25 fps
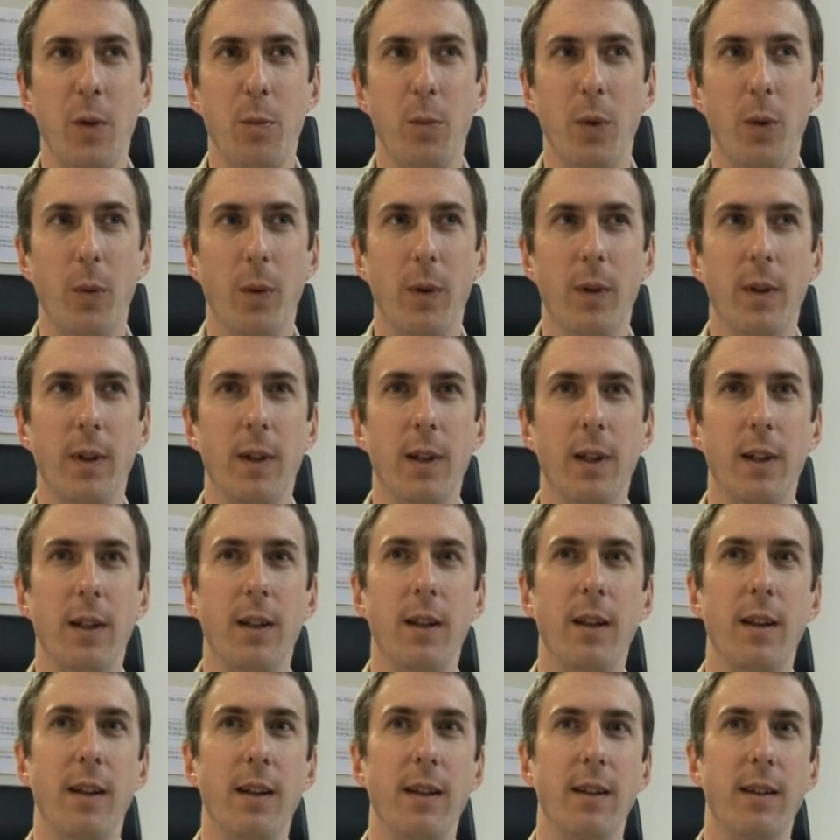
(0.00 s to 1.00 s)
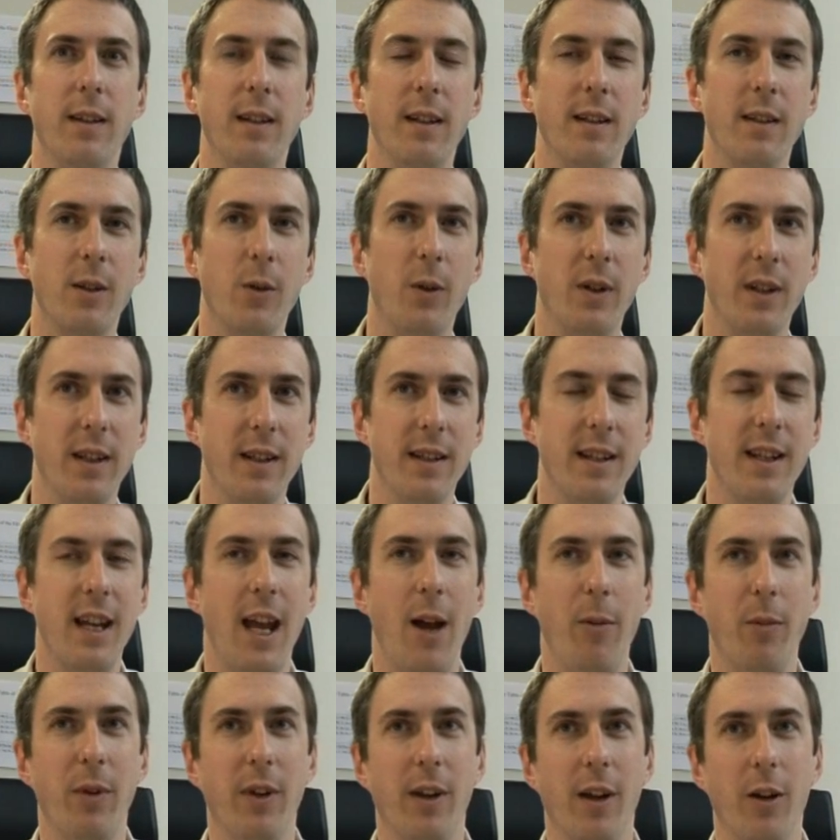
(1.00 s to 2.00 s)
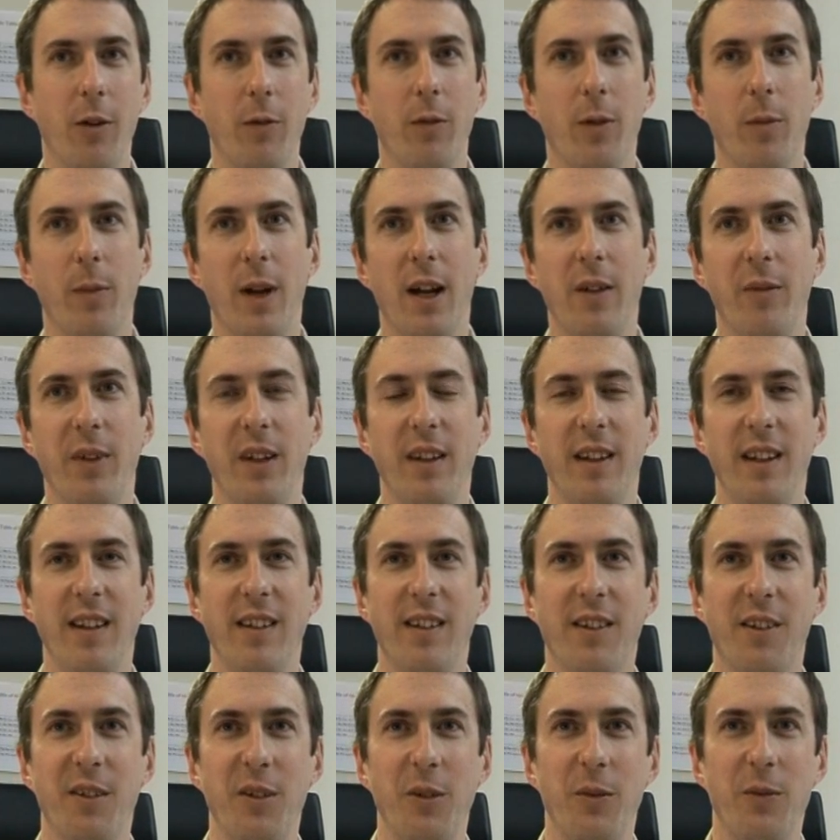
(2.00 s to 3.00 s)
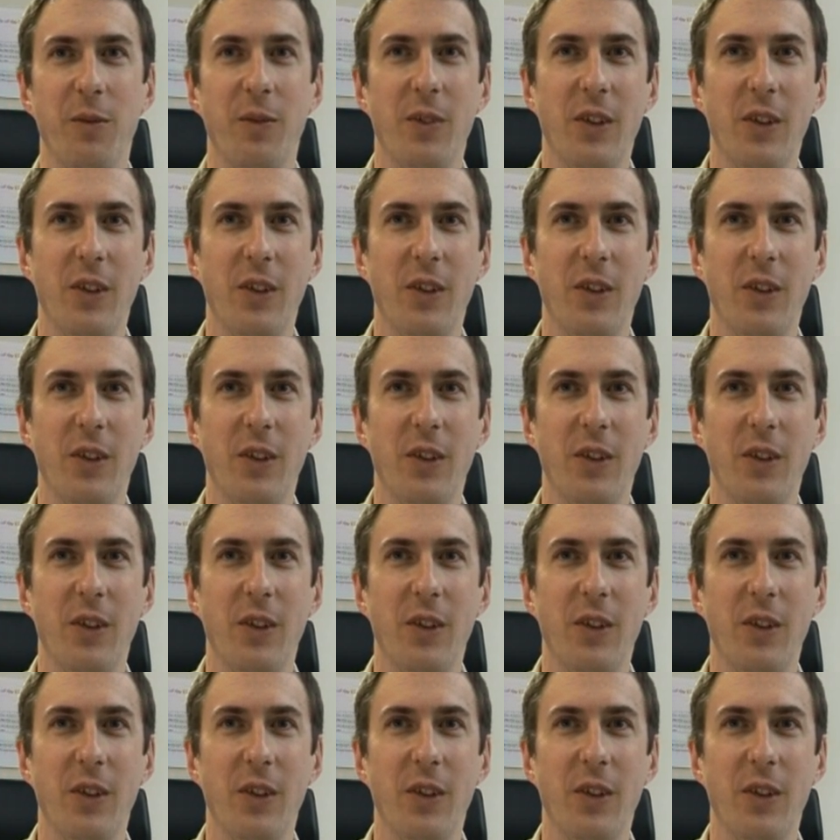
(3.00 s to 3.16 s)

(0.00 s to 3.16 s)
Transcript: But it's, it's quite a step to go from having these kind of